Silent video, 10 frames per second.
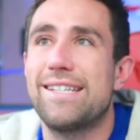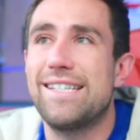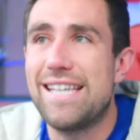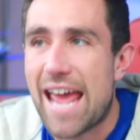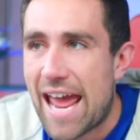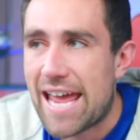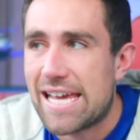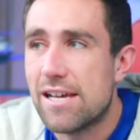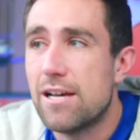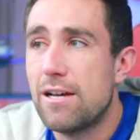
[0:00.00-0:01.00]

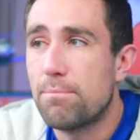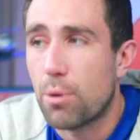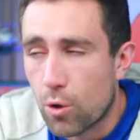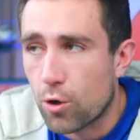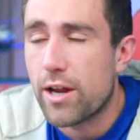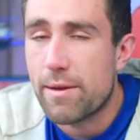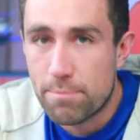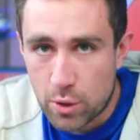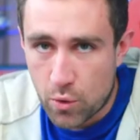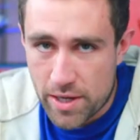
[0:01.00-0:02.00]
day per
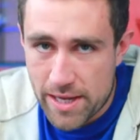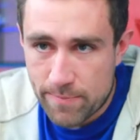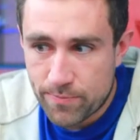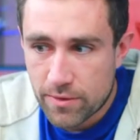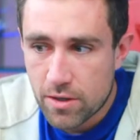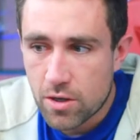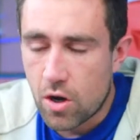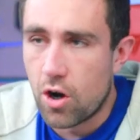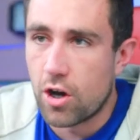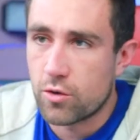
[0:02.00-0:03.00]
employee
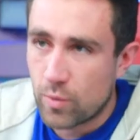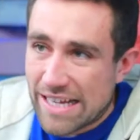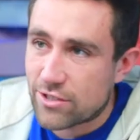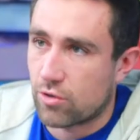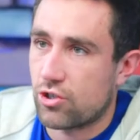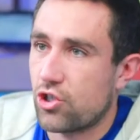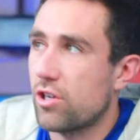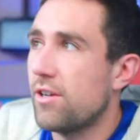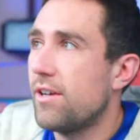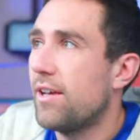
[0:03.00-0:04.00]
on research.
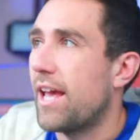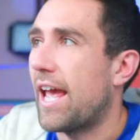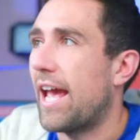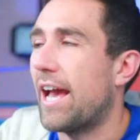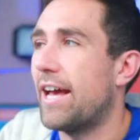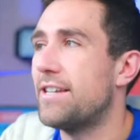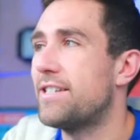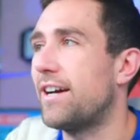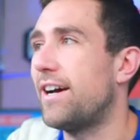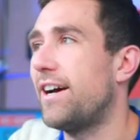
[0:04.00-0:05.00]
And,
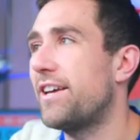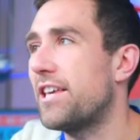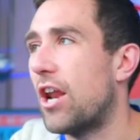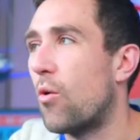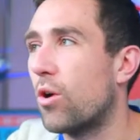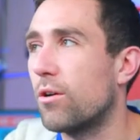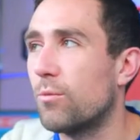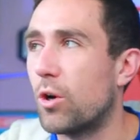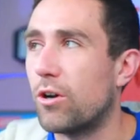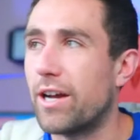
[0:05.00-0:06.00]
you know,
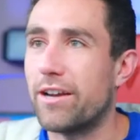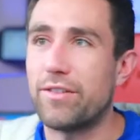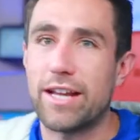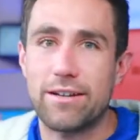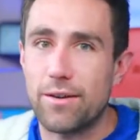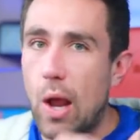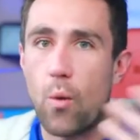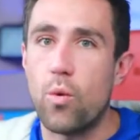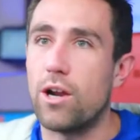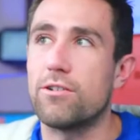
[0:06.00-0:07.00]
we're all kind of like,
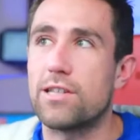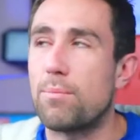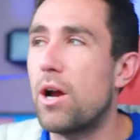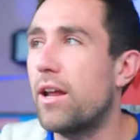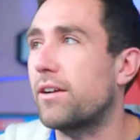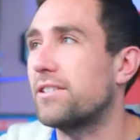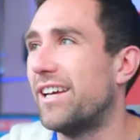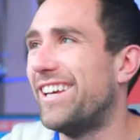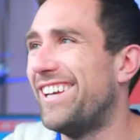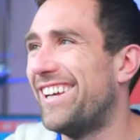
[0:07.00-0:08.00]
where's the product?
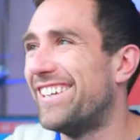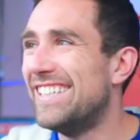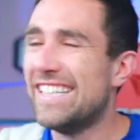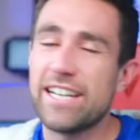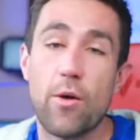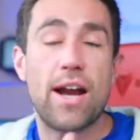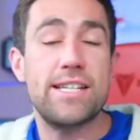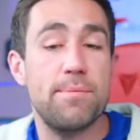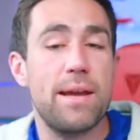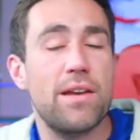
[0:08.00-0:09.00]
Now, I
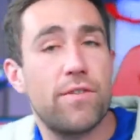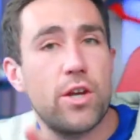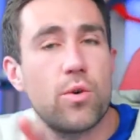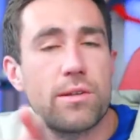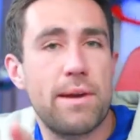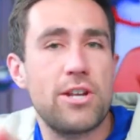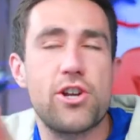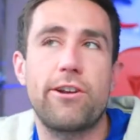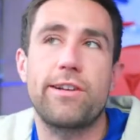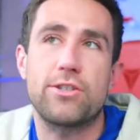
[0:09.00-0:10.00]
did make a video on the main
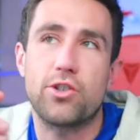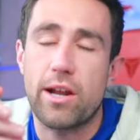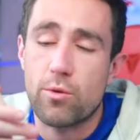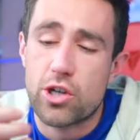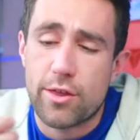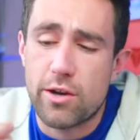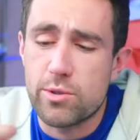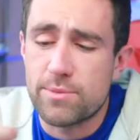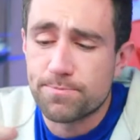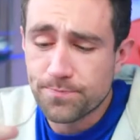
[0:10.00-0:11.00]
channel yesterday, which I thought was